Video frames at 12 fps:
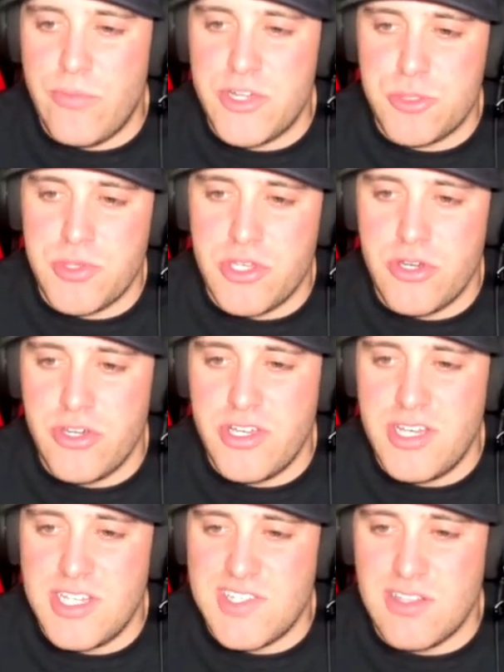I wish we
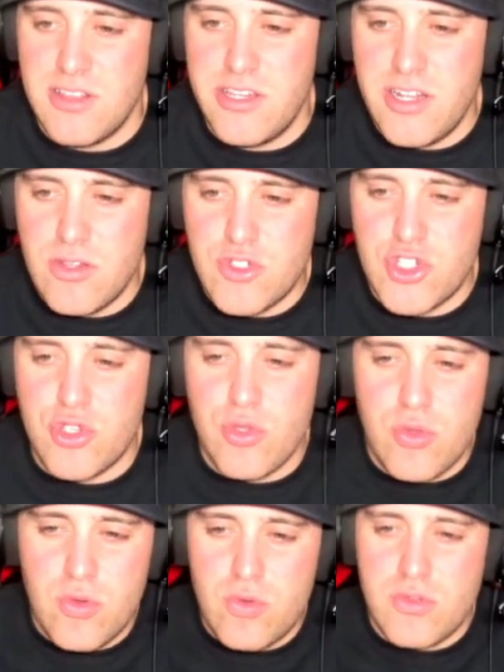could. There's a little
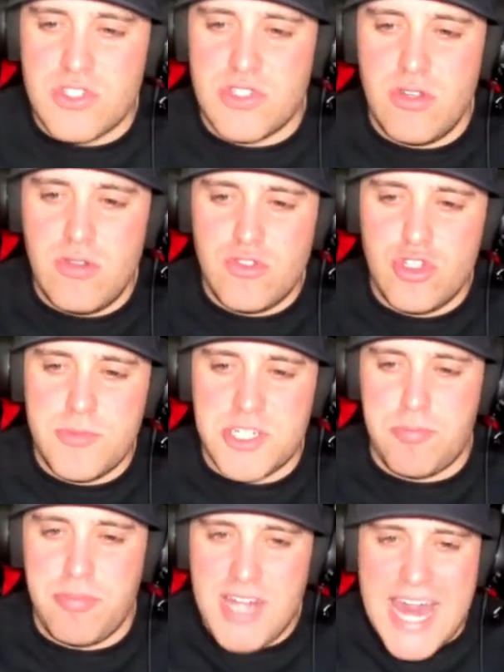too
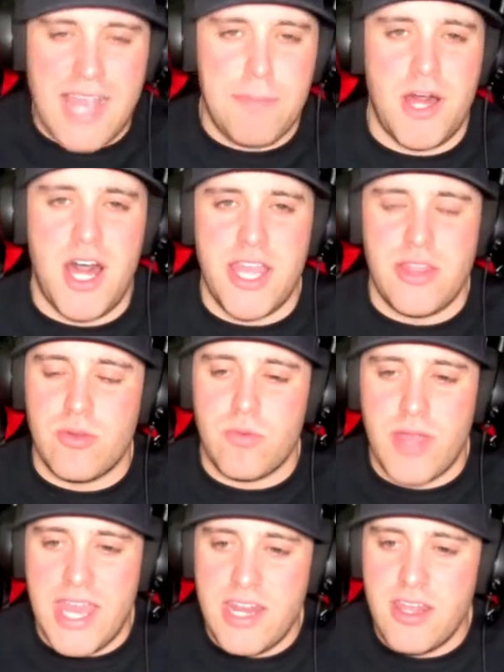much black behind the
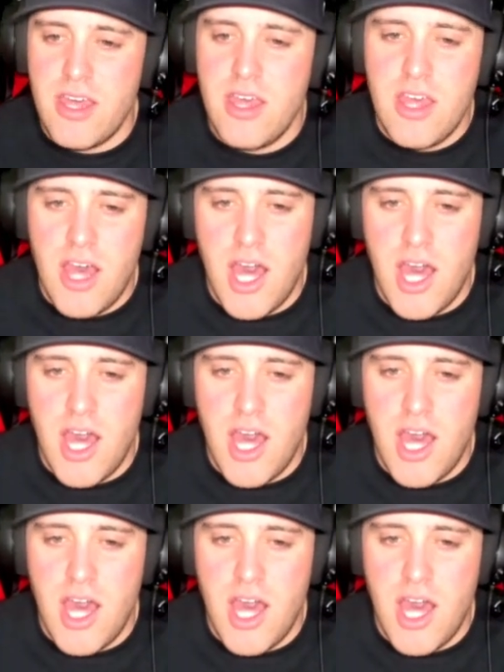red,